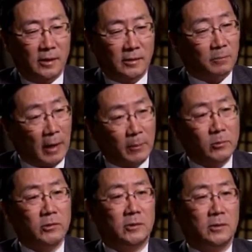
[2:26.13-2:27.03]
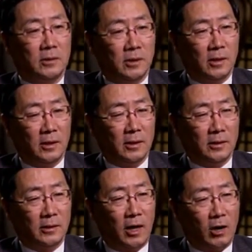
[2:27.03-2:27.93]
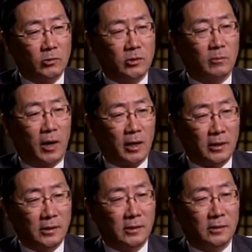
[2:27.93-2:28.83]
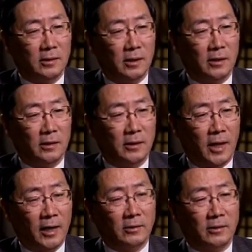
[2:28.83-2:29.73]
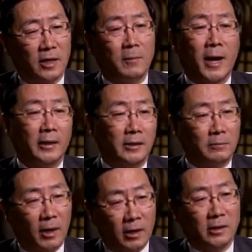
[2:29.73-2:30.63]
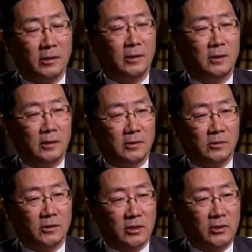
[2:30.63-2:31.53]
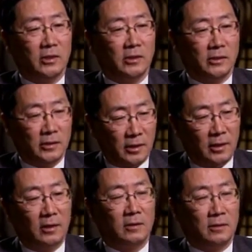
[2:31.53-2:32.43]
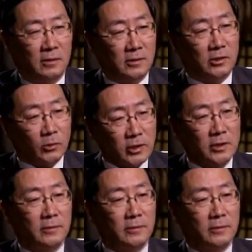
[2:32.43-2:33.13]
the bubbles in the housing market, in other commodity market. So that suddenly uh, is a risk.